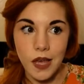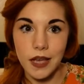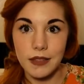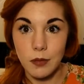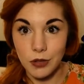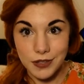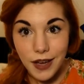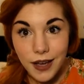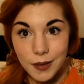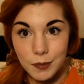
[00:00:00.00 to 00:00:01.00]
I eat them all the
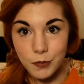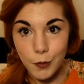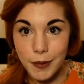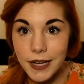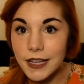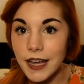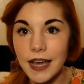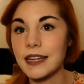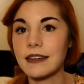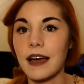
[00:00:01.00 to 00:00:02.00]
time, before bed,
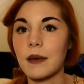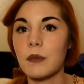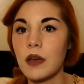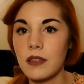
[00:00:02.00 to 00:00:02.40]
anytime.